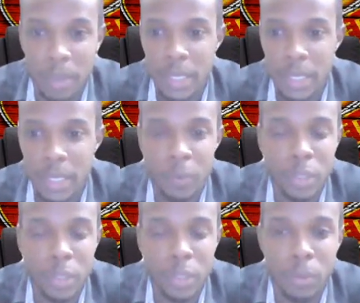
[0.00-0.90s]
If it was
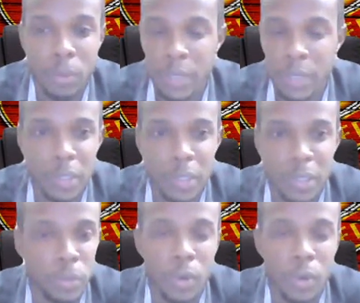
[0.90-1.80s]
down to our defense, we wouldn't have
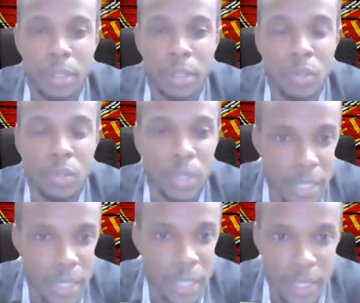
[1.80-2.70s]
won nothing
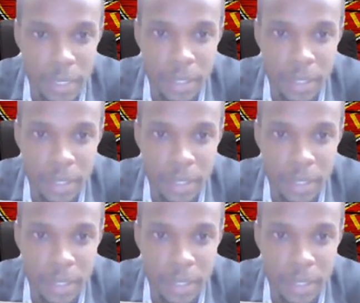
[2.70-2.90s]
at all.